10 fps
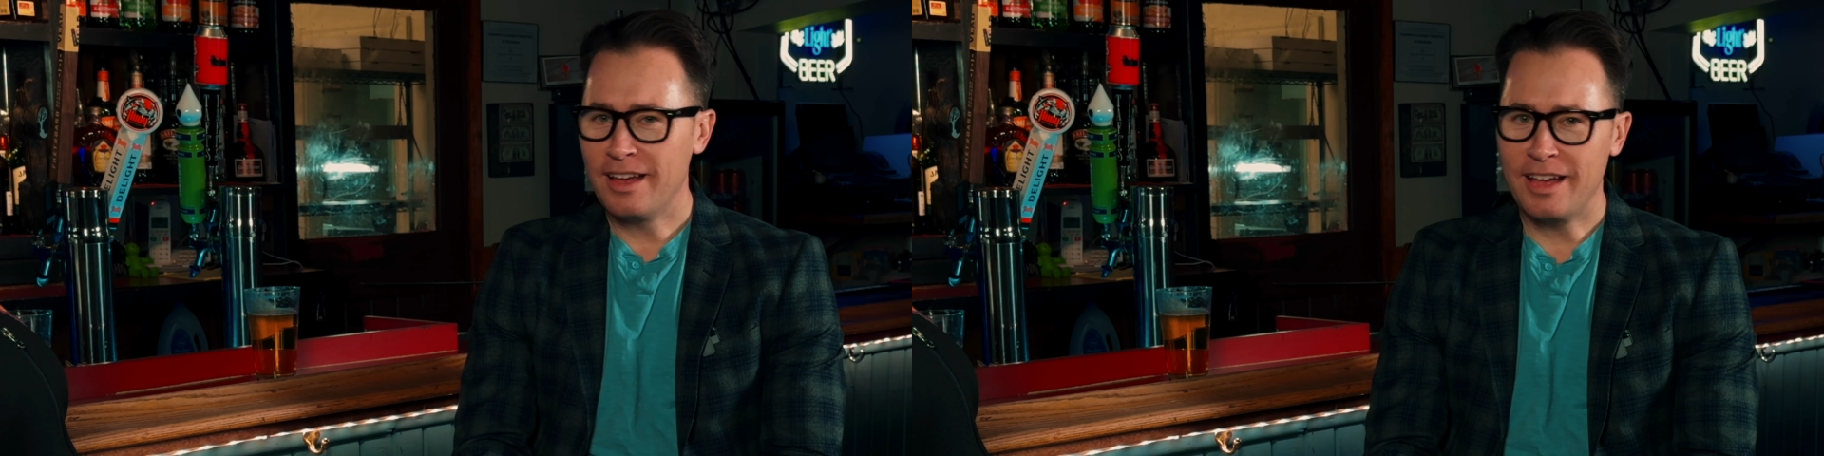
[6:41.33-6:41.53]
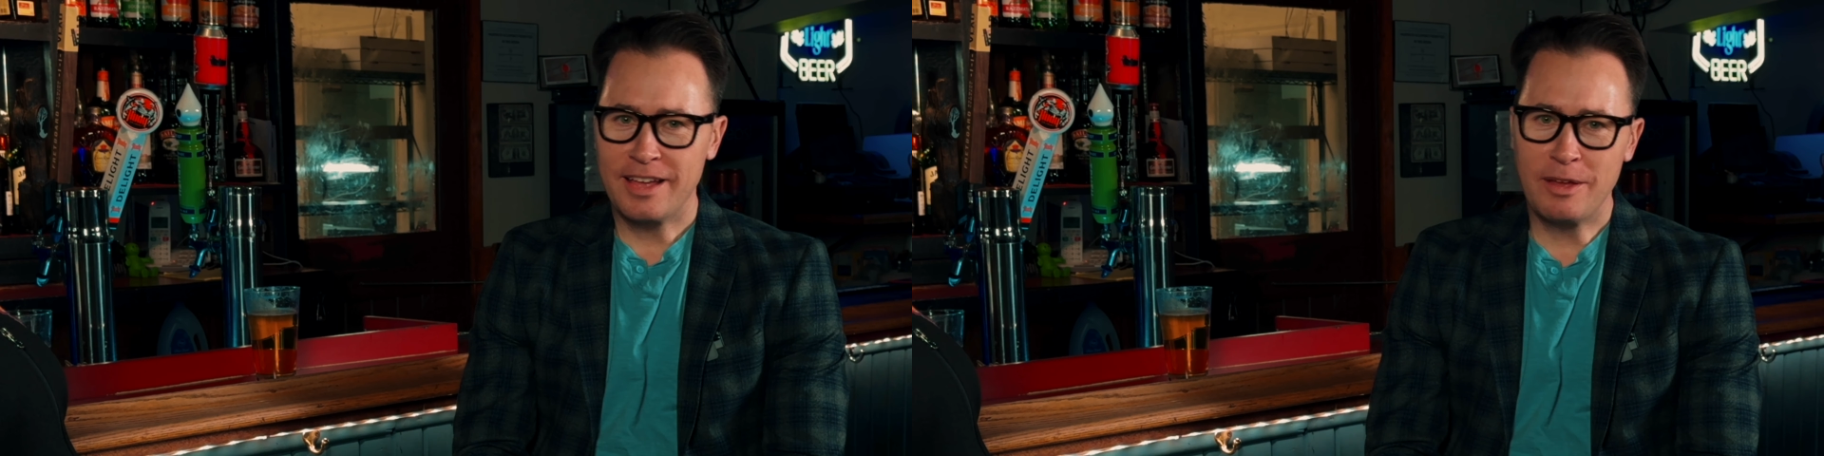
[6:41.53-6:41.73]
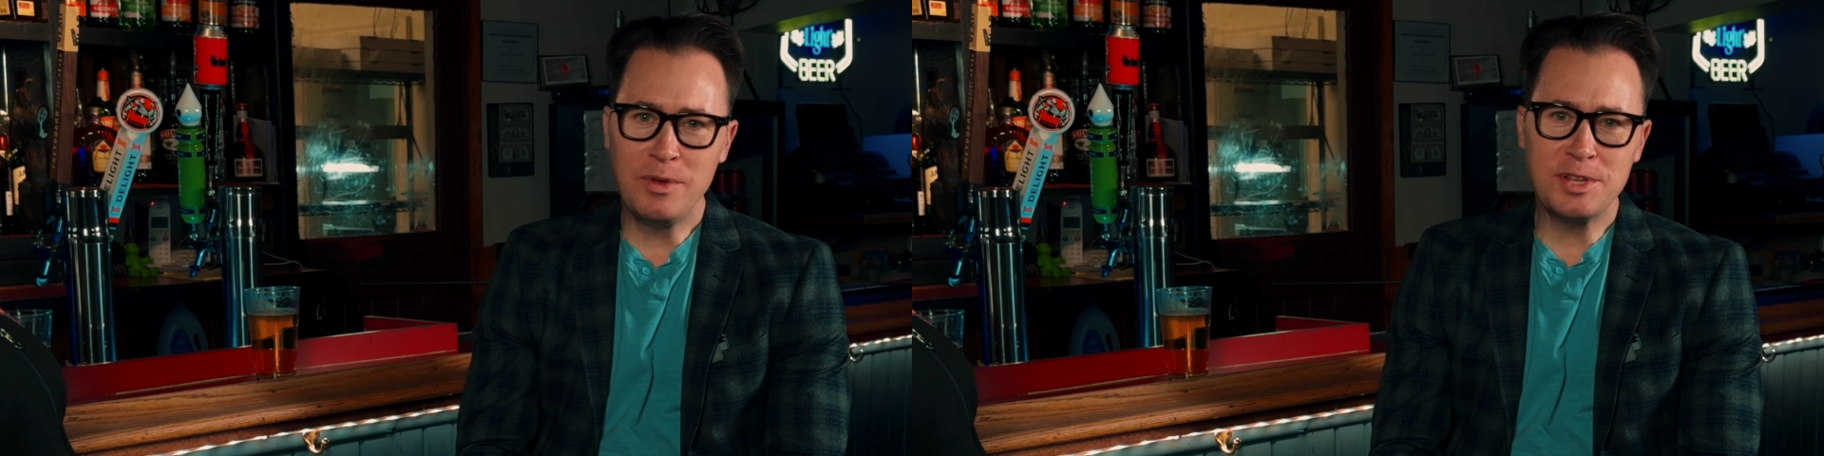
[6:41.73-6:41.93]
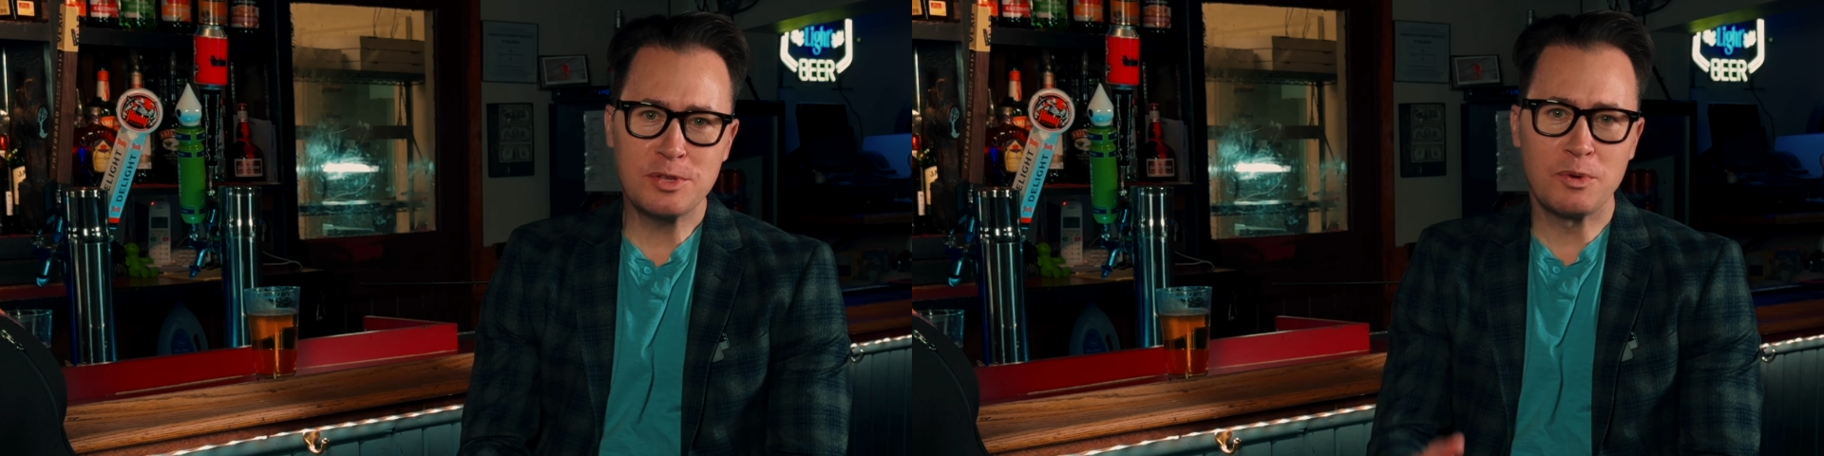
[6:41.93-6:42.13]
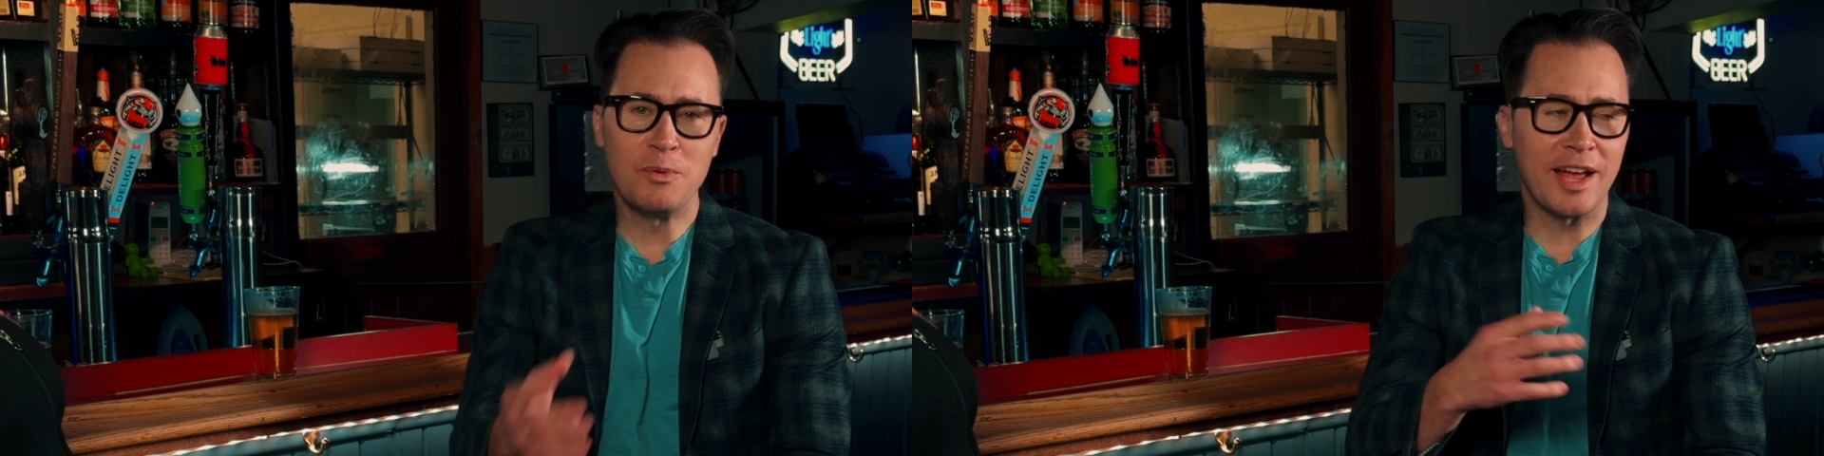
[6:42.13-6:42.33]
Can we
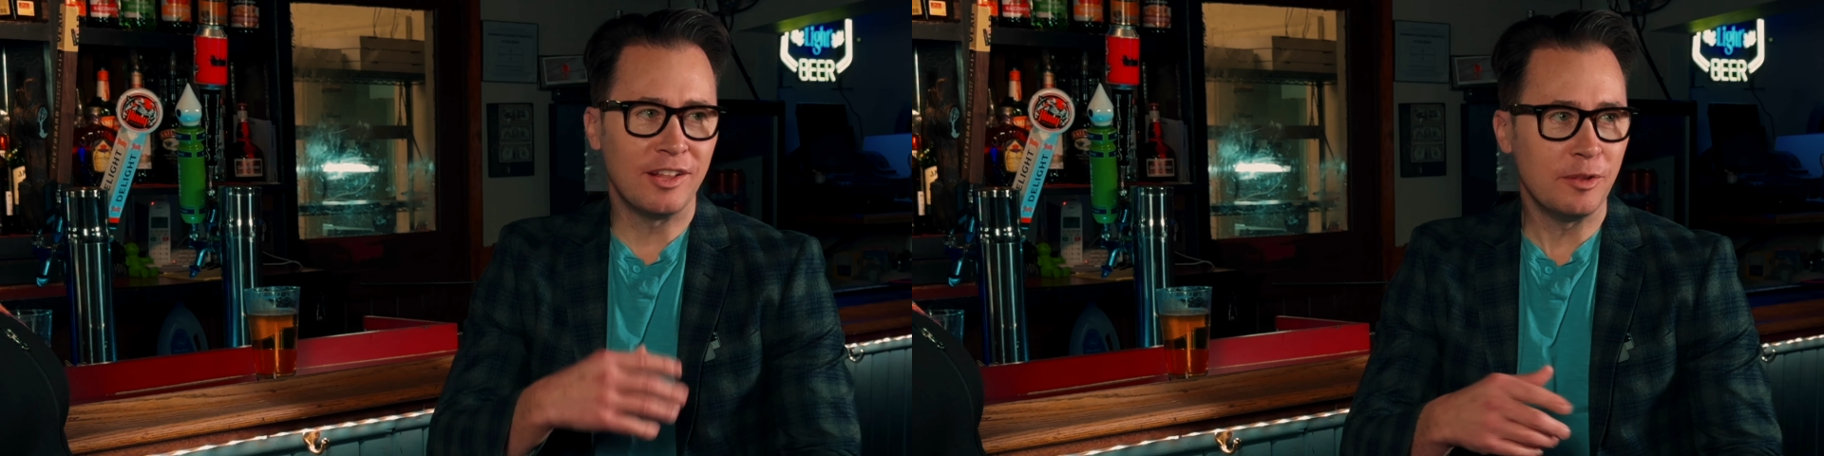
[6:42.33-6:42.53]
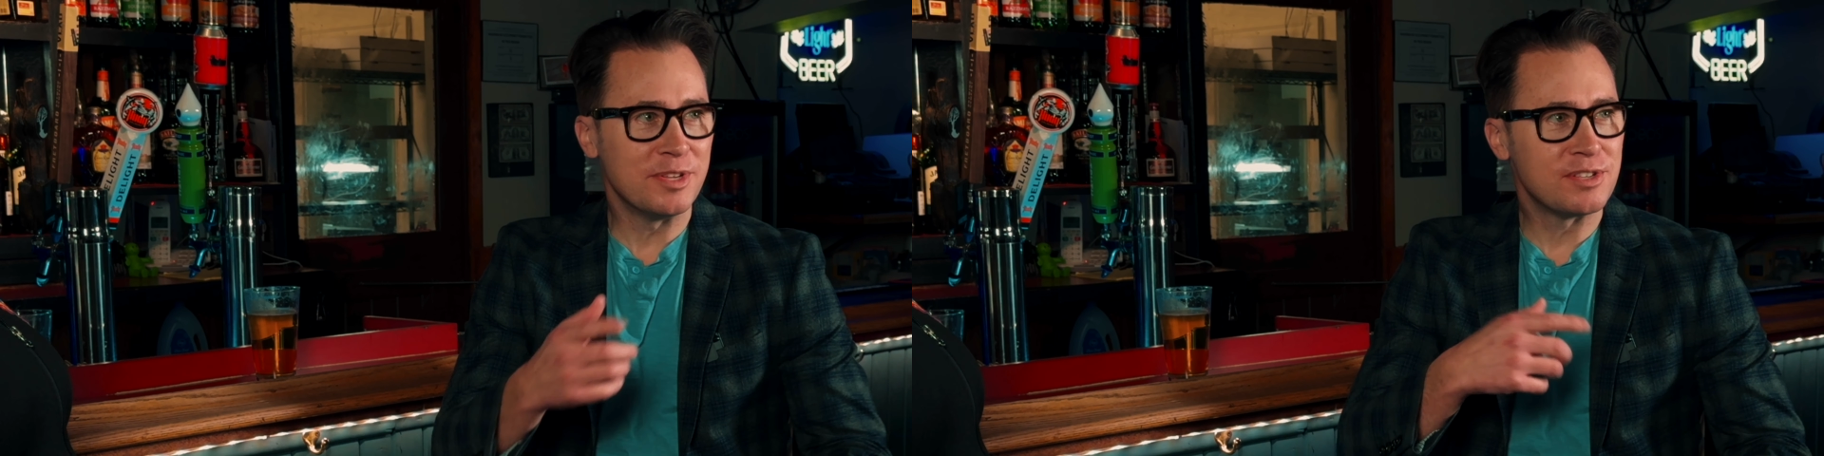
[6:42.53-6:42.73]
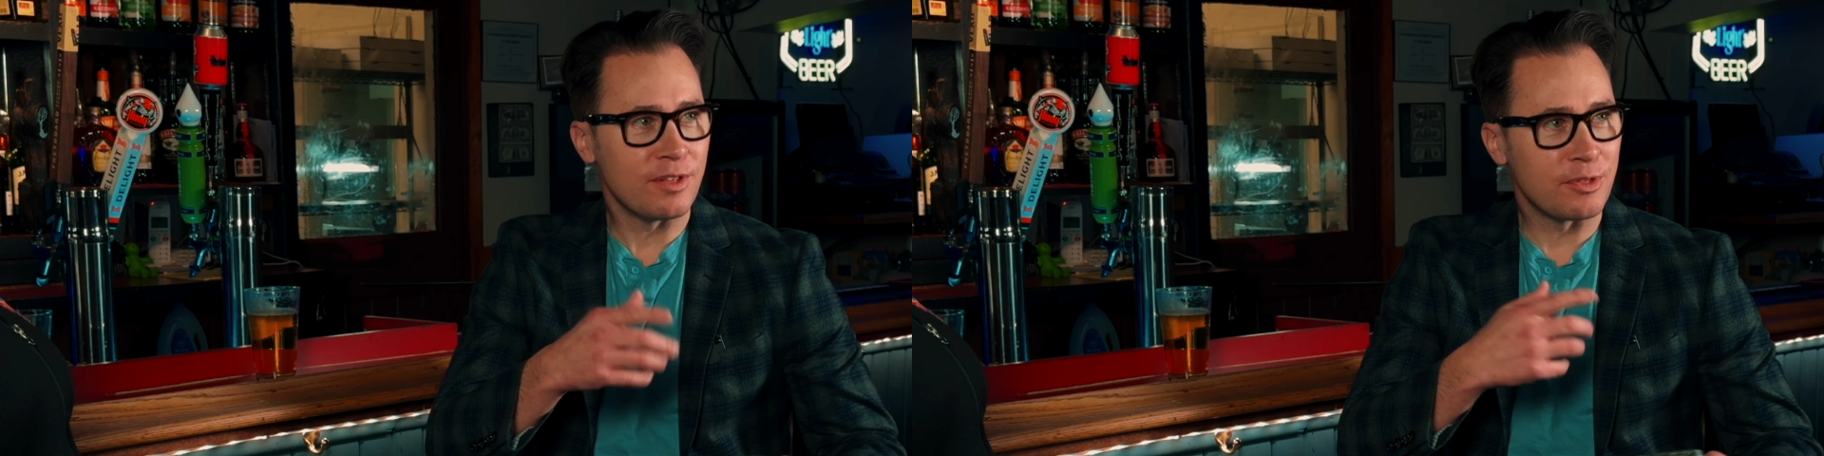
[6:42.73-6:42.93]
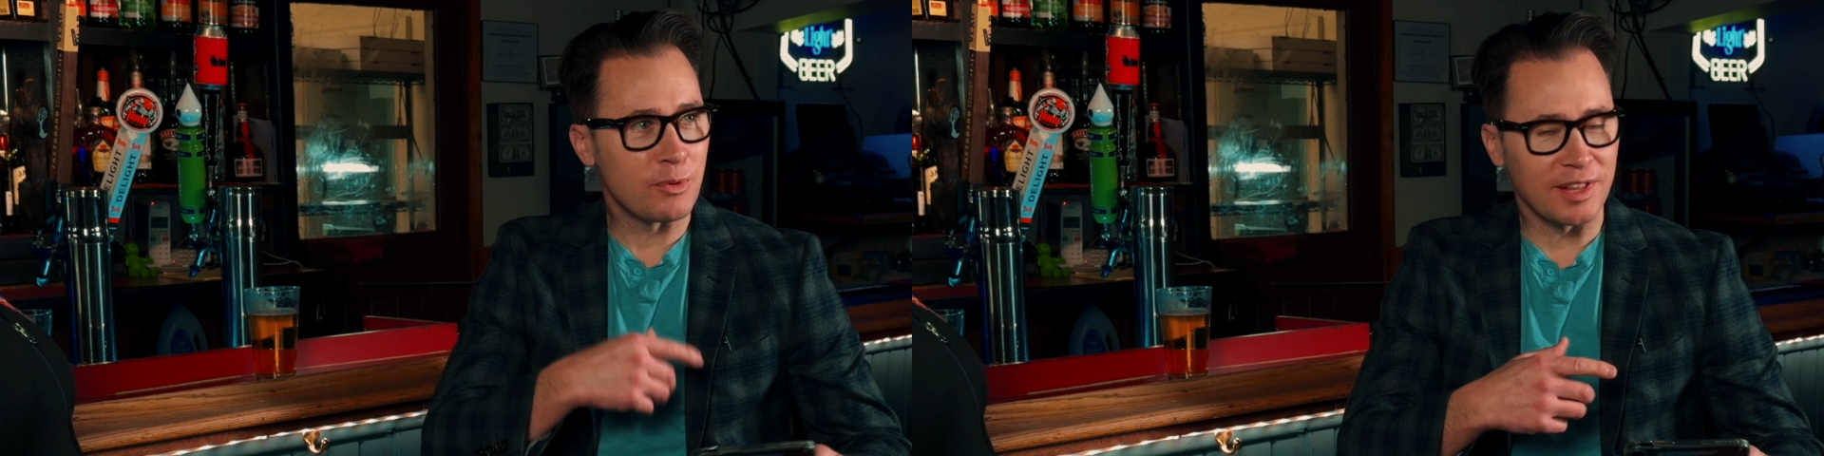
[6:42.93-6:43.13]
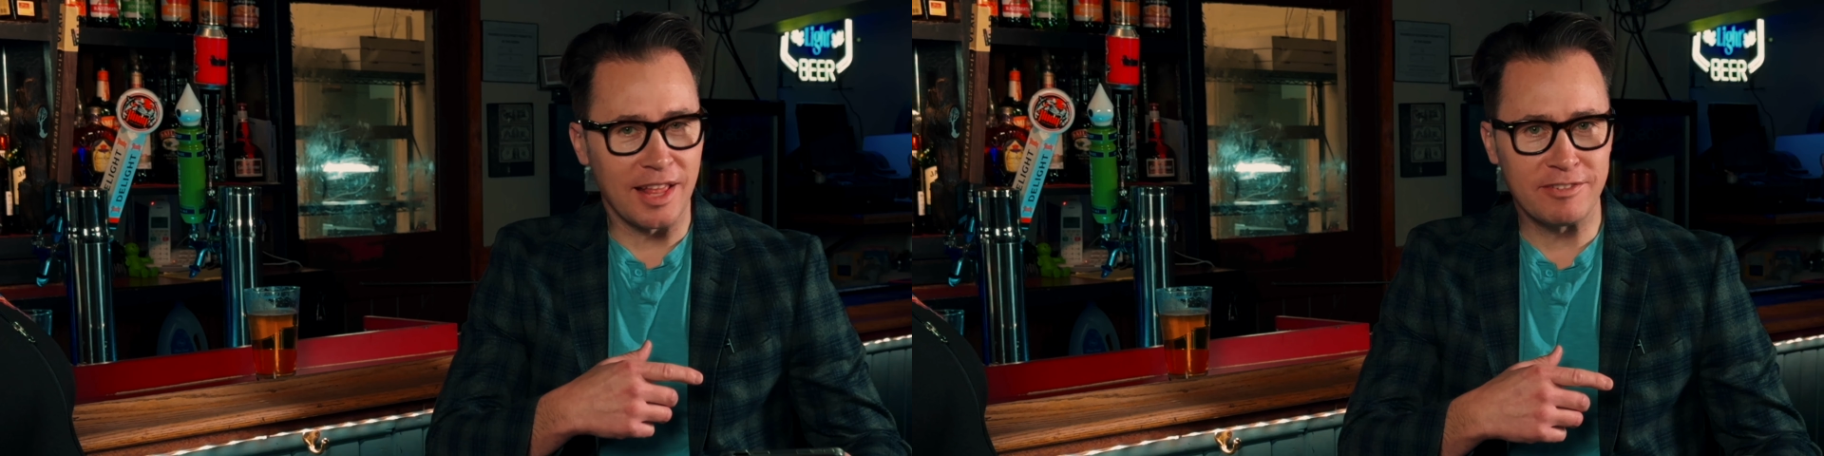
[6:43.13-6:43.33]
just rewind a little bit to the
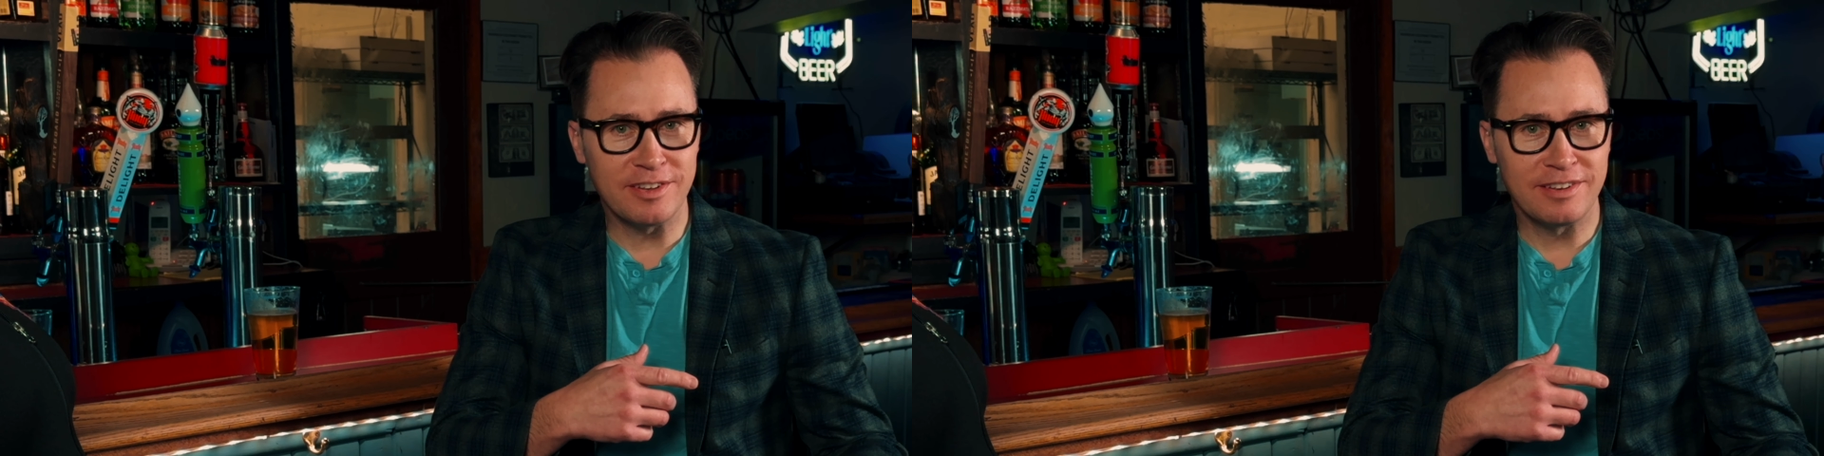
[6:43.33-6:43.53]
311?